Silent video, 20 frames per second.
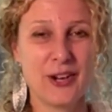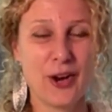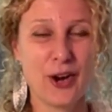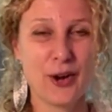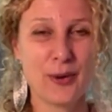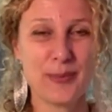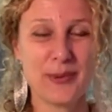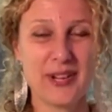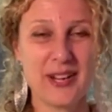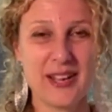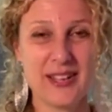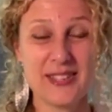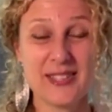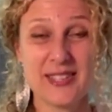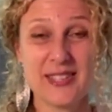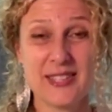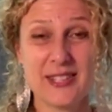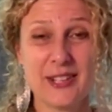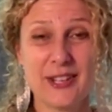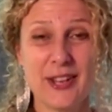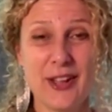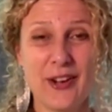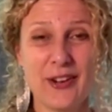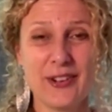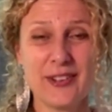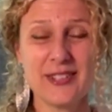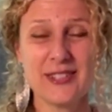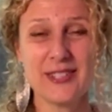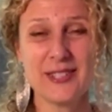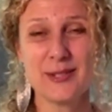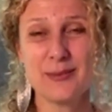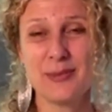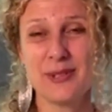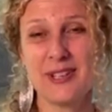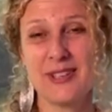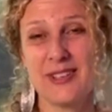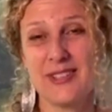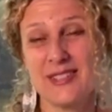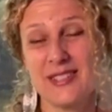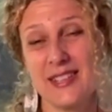harmonizes the lungs
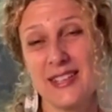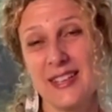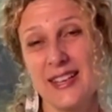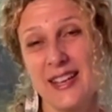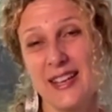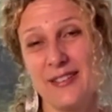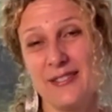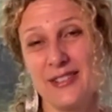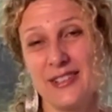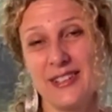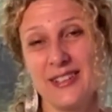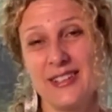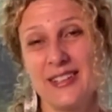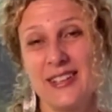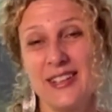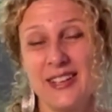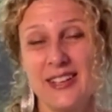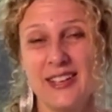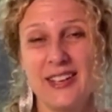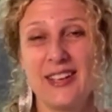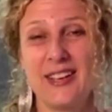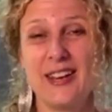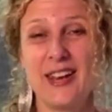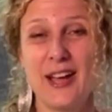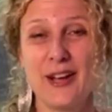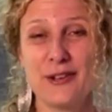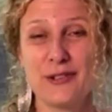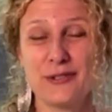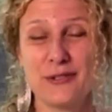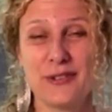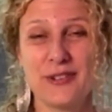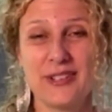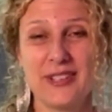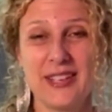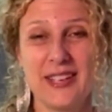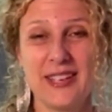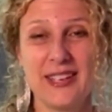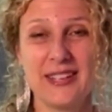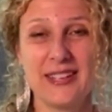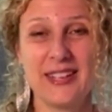because 11 allows for
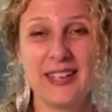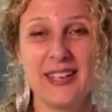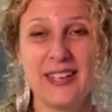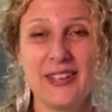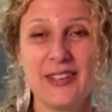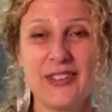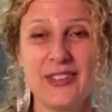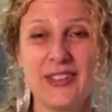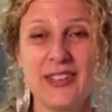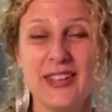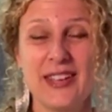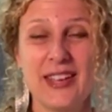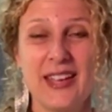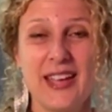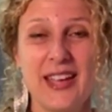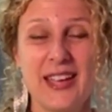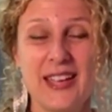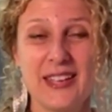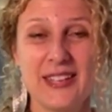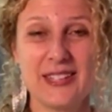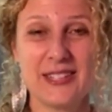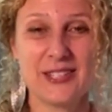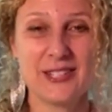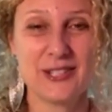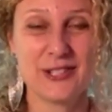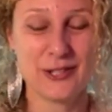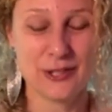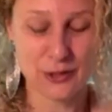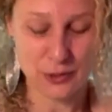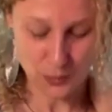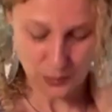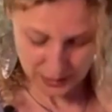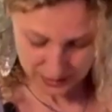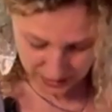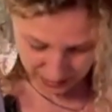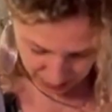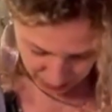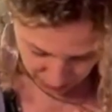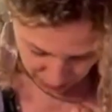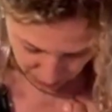the inhale and
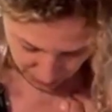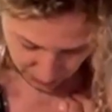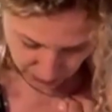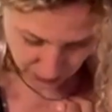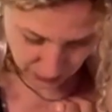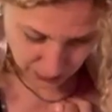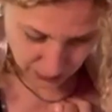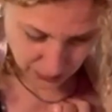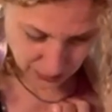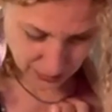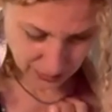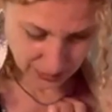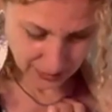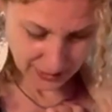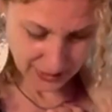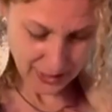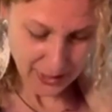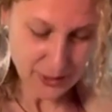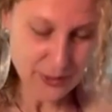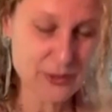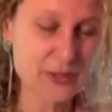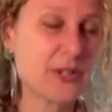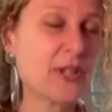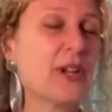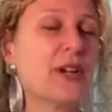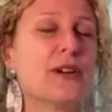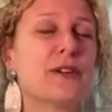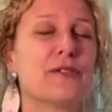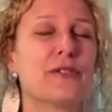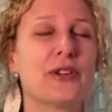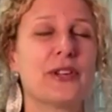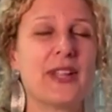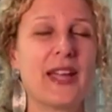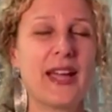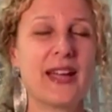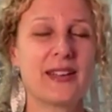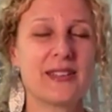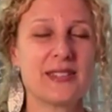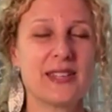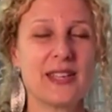22 allows for the
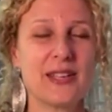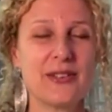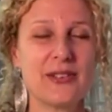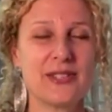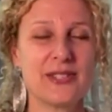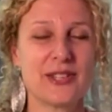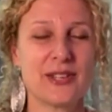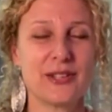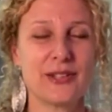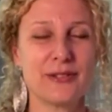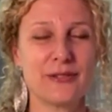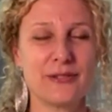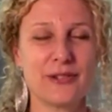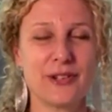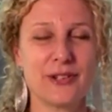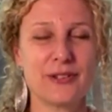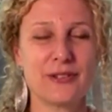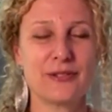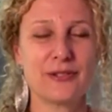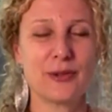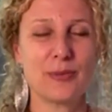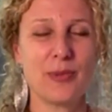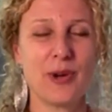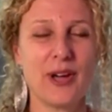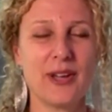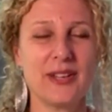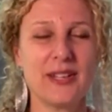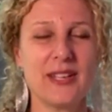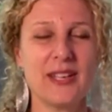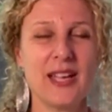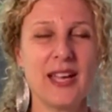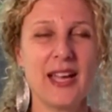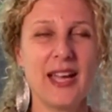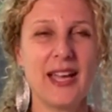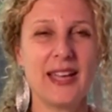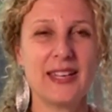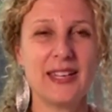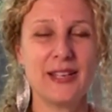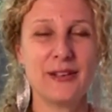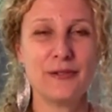exhale. It's on the front of the body.
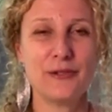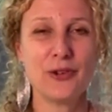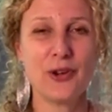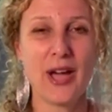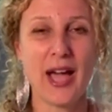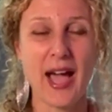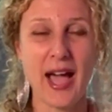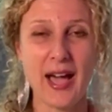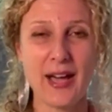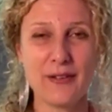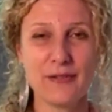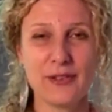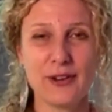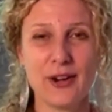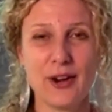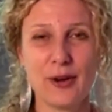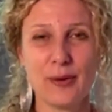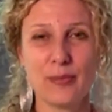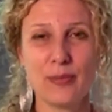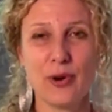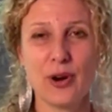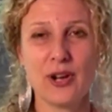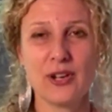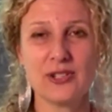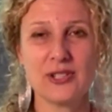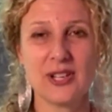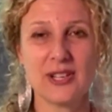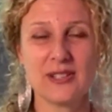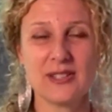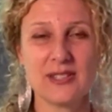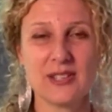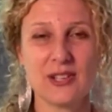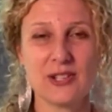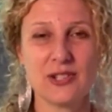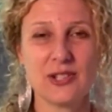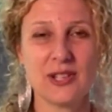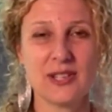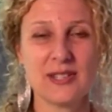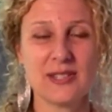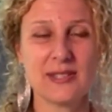And if you have a lung project
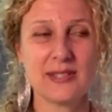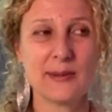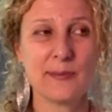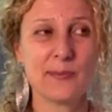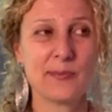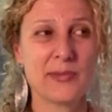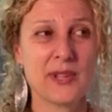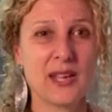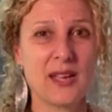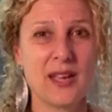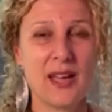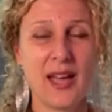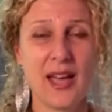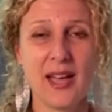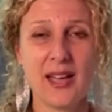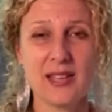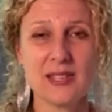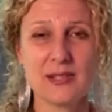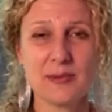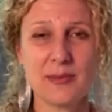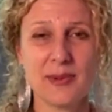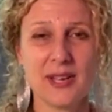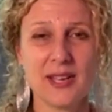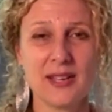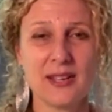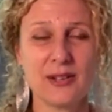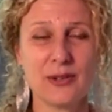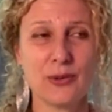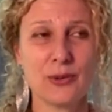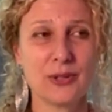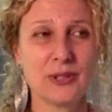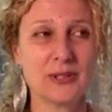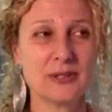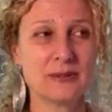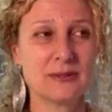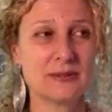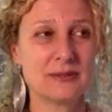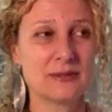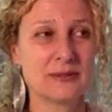such as asthma or